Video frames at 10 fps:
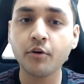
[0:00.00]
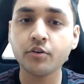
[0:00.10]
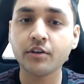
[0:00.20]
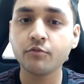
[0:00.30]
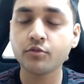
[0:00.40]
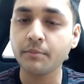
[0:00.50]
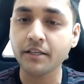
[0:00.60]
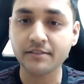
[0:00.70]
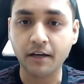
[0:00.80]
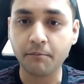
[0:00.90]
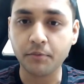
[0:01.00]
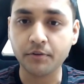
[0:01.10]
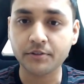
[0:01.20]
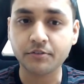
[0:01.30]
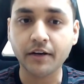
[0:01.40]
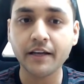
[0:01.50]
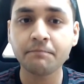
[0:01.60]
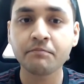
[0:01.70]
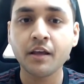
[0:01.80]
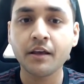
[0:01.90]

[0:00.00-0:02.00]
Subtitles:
to give you some examples, right,